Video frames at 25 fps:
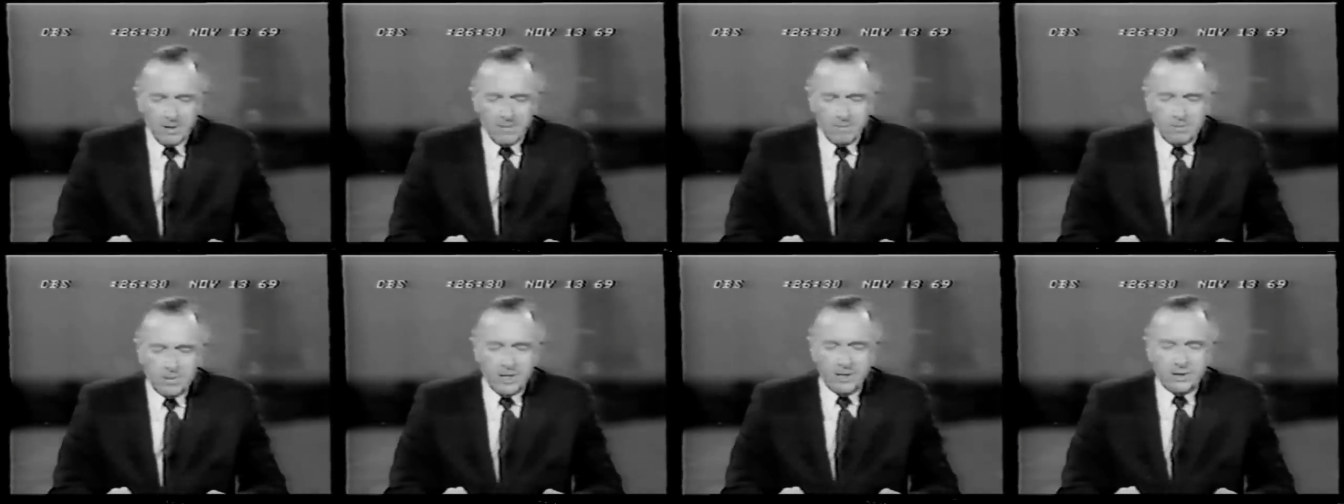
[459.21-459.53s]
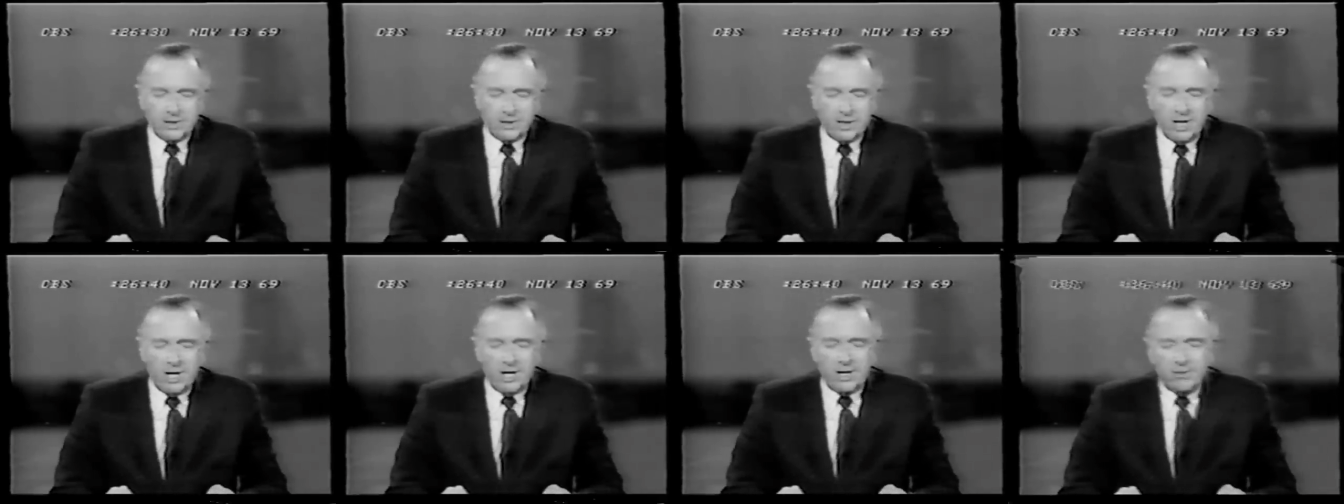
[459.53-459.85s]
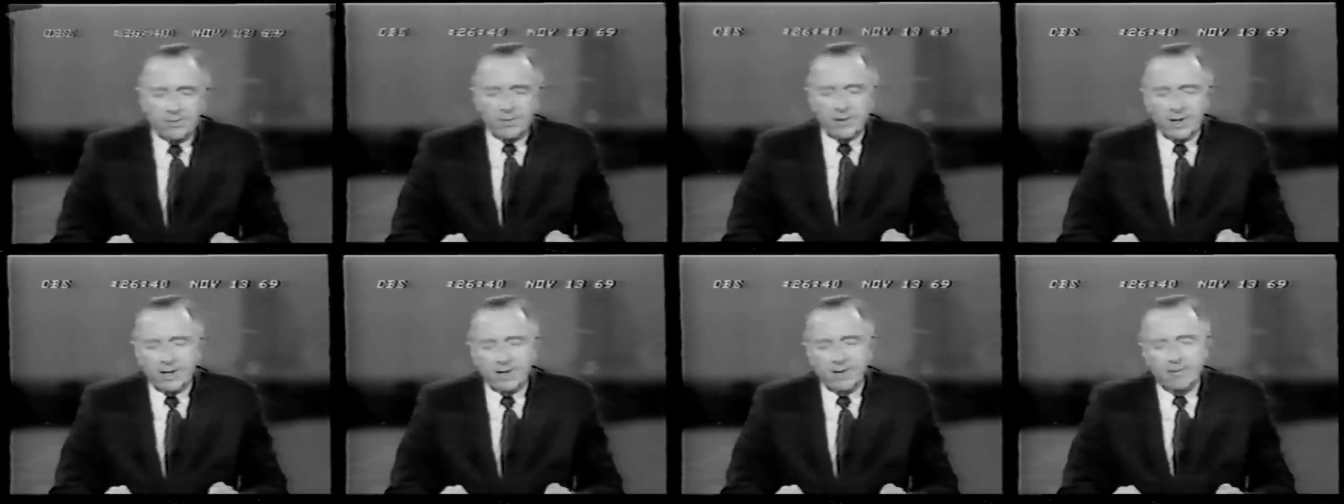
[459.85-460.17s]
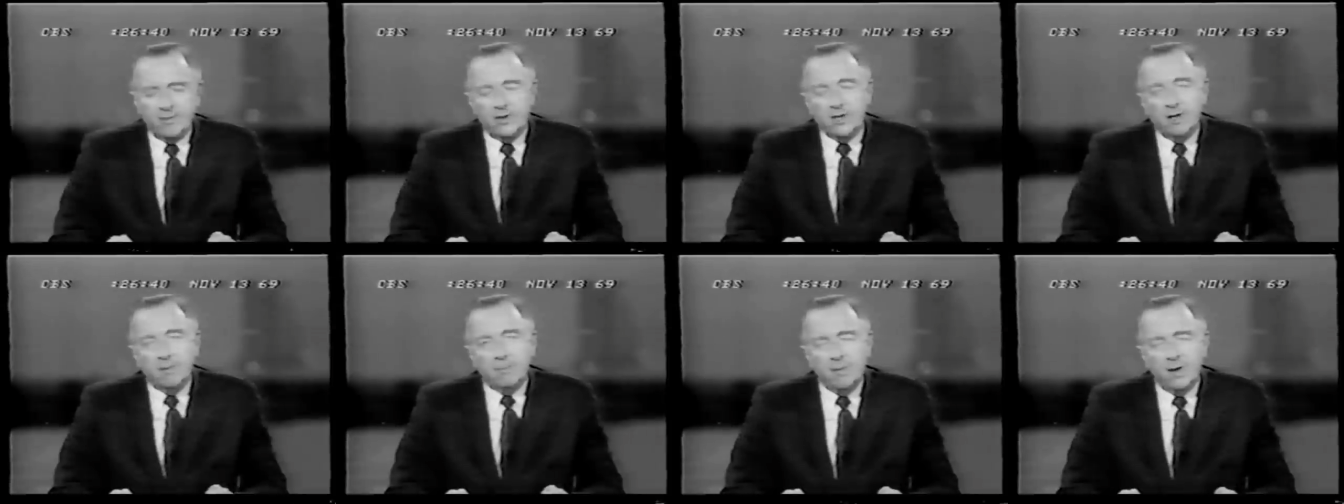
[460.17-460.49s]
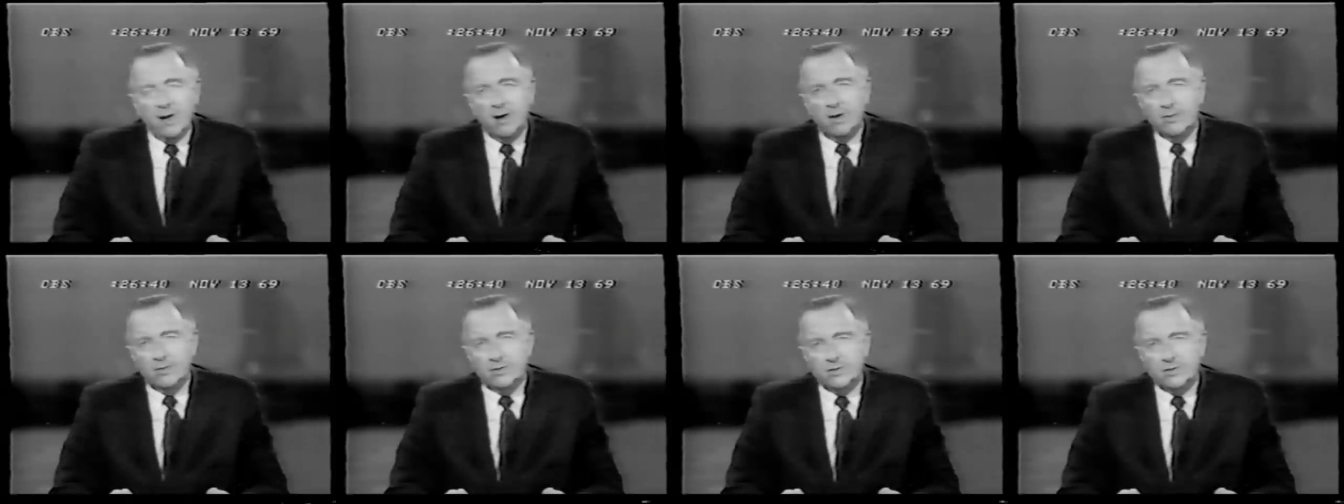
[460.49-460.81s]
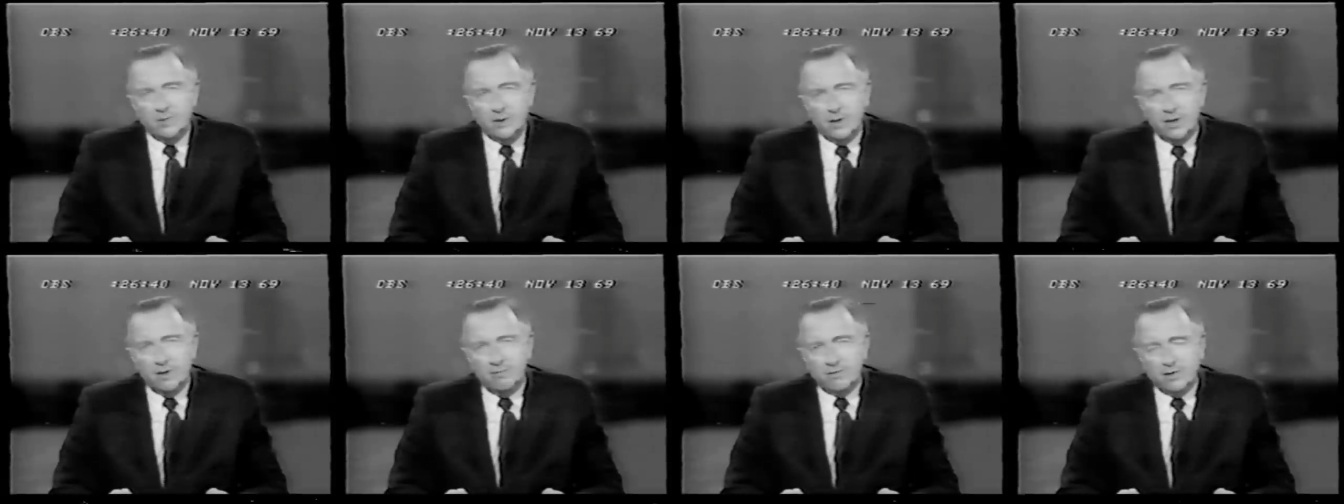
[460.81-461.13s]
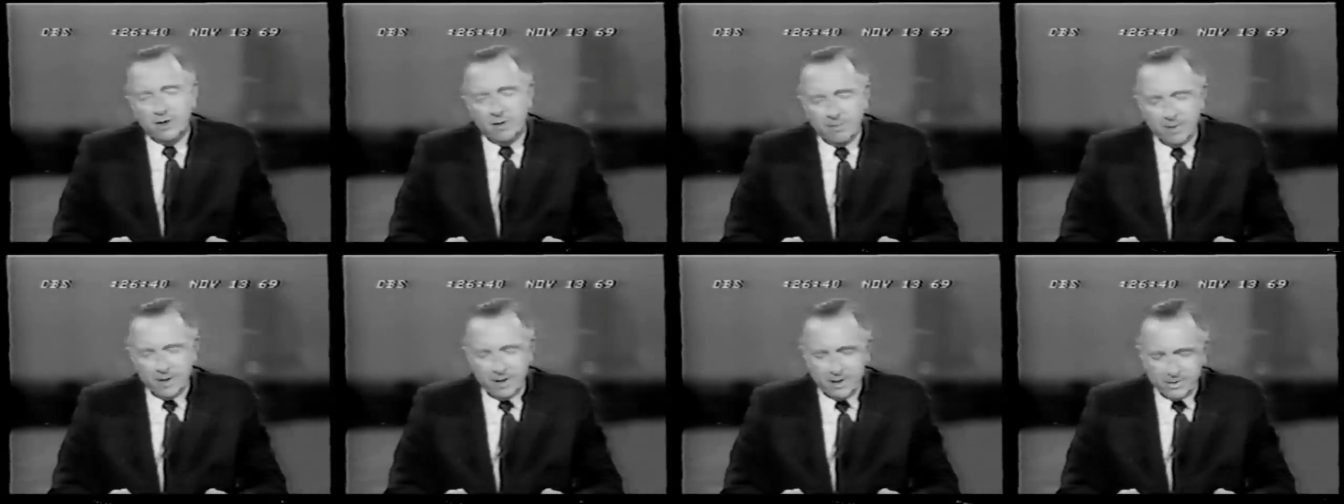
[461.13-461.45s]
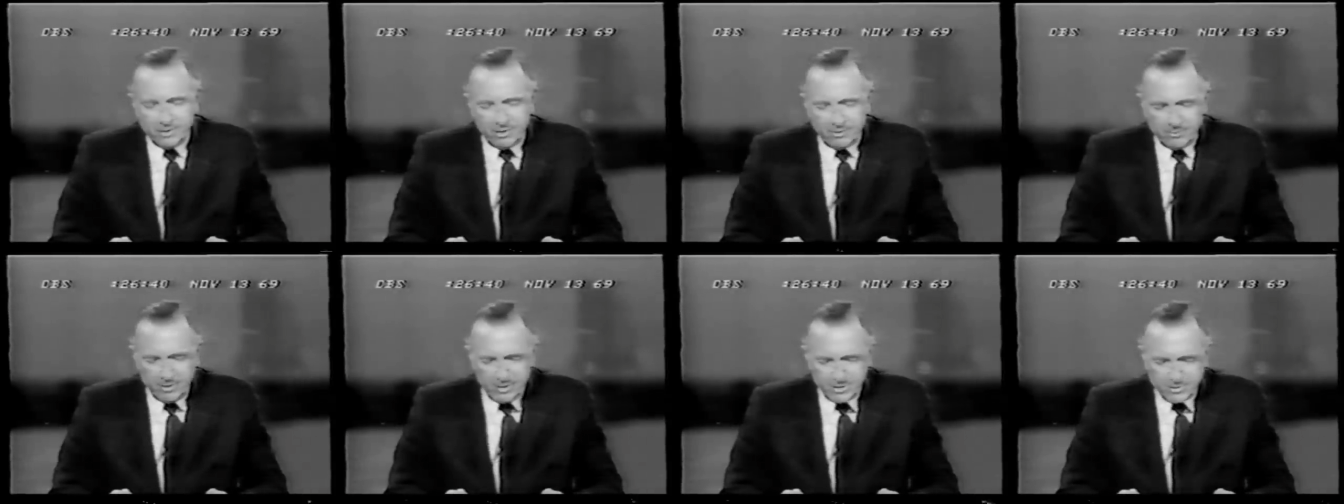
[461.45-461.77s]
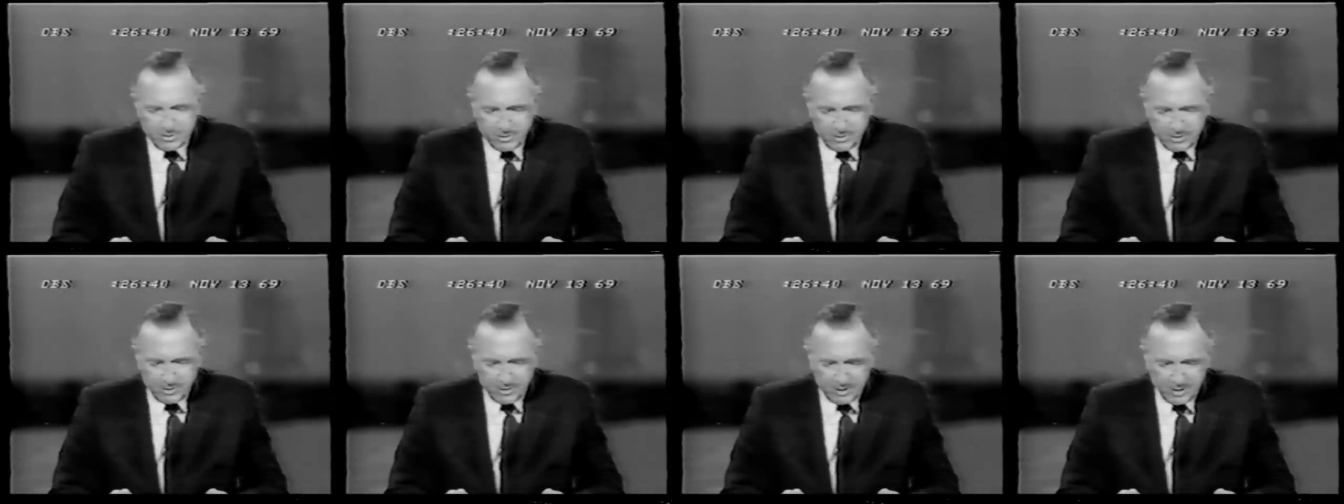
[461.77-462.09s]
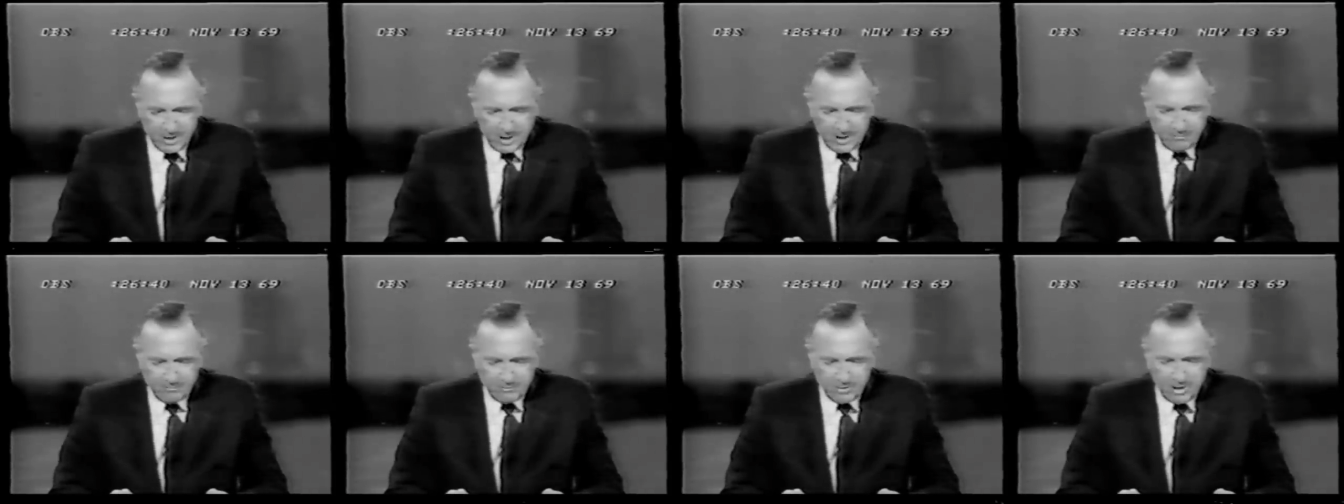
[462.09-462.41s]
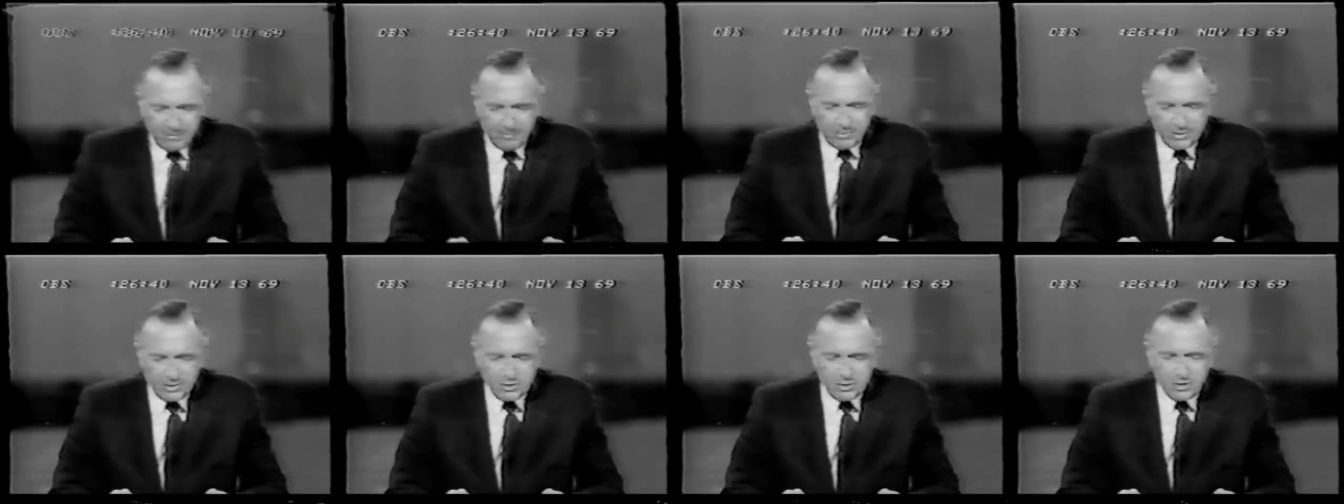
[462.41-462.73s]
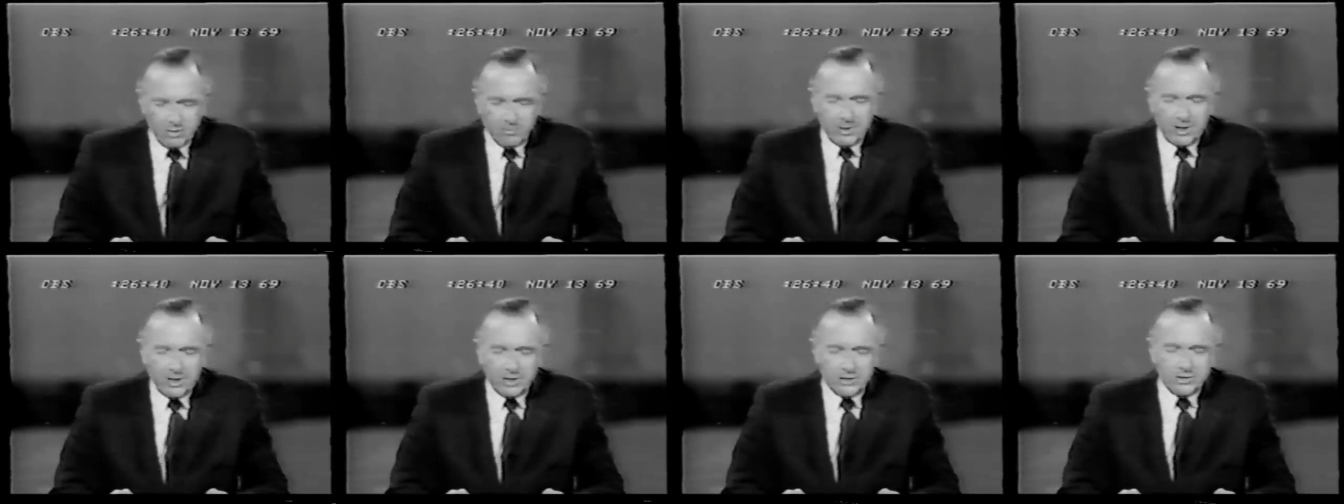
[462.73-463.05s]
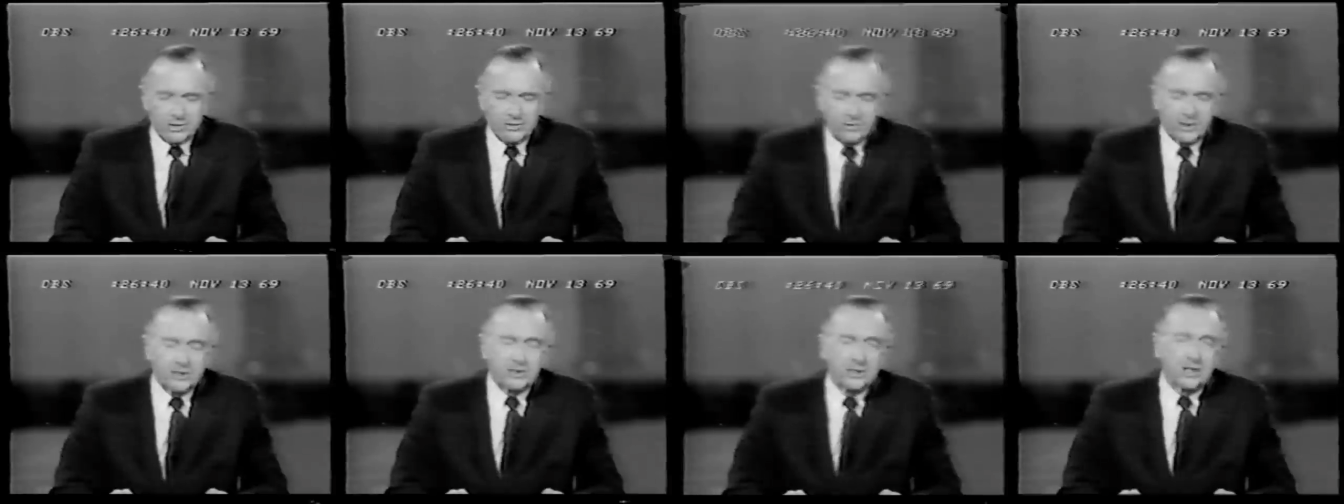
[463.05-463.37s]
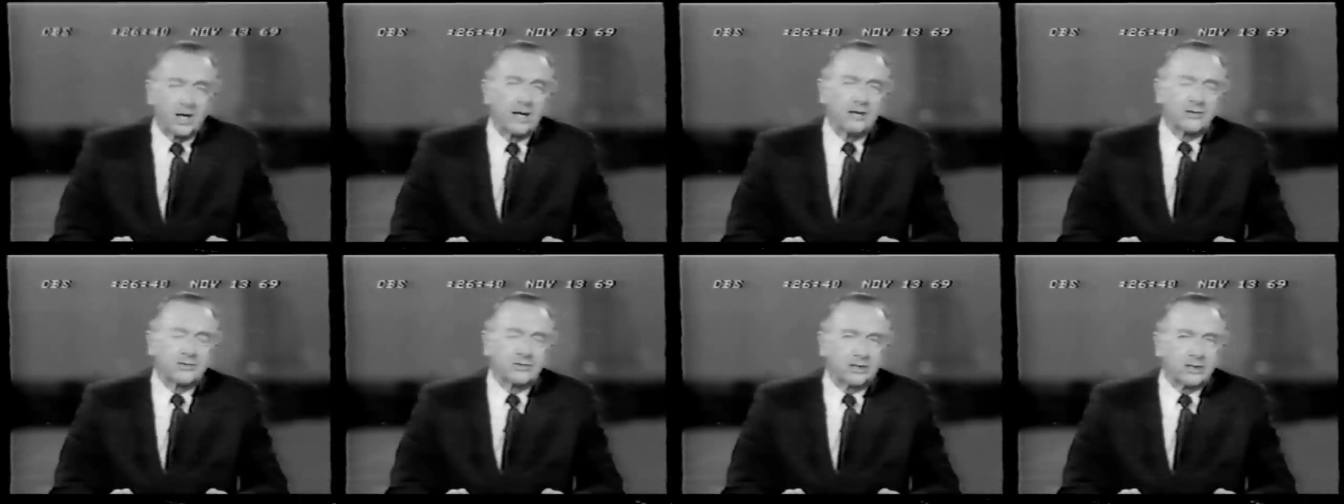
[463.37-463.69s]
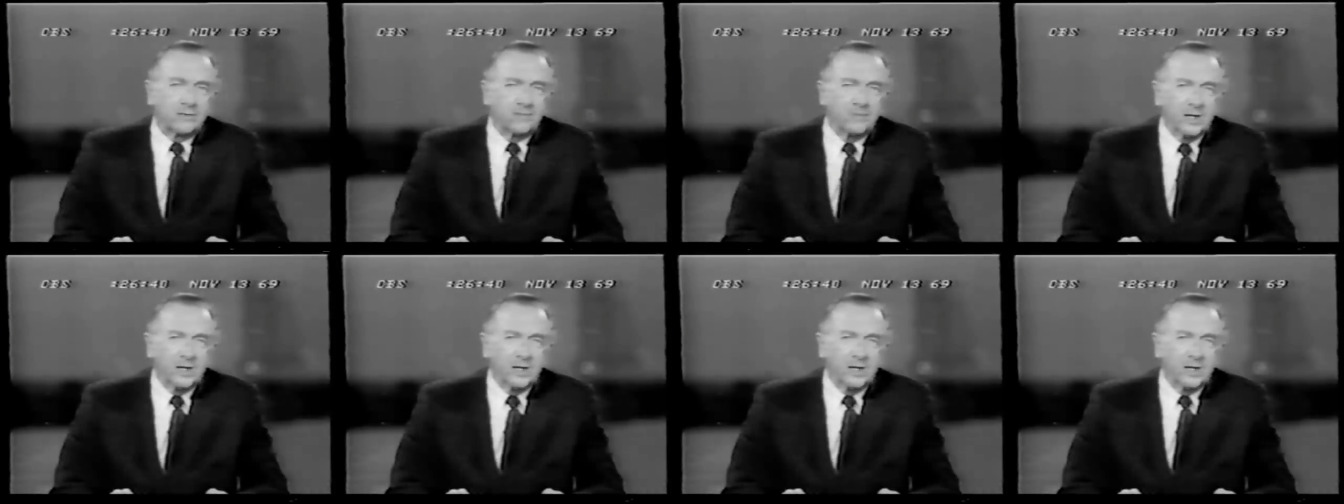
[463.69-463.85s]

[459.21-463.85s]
Pete Conrad, the Apollo 12 commander, recently gave David Schoumacher this answer